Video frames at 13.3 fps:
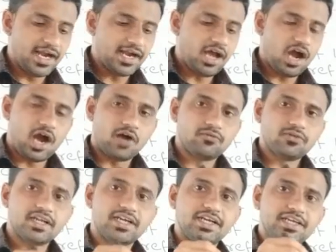and
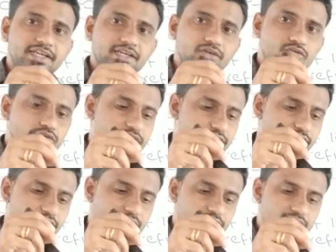after hitting to
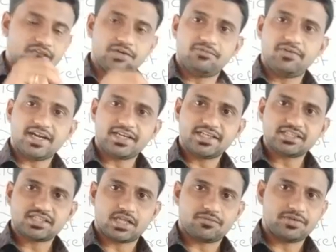the
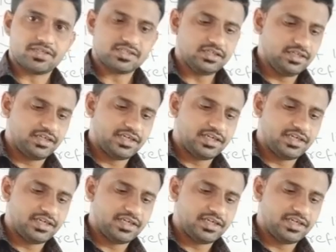reflecting surface,